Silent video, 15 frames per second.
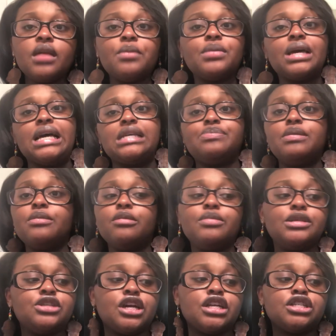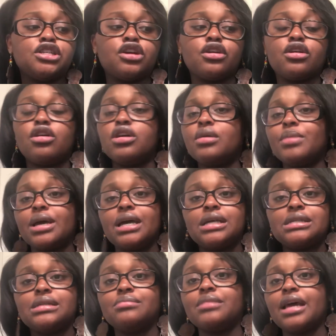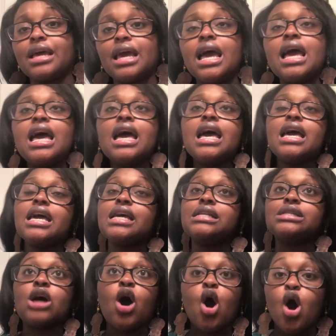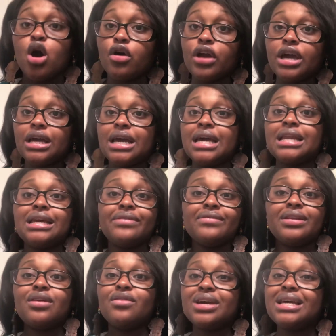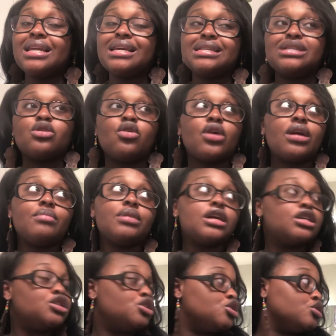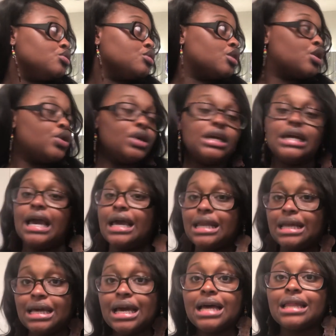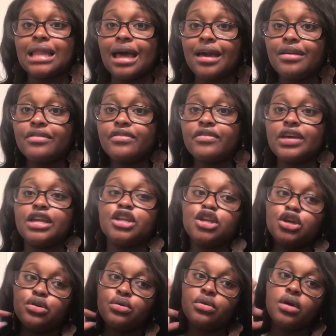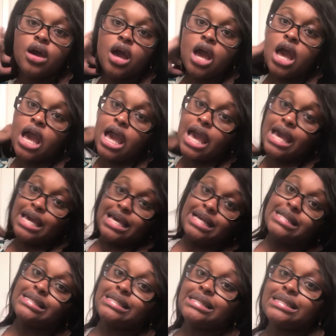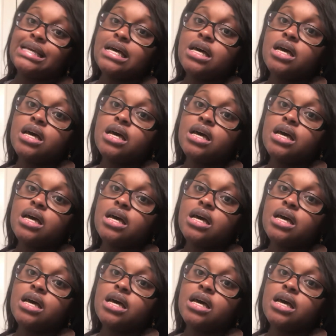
because people be trying to sugarcoat and make it seem like it's all great. And even though it is so great because you're creating a life in you, it's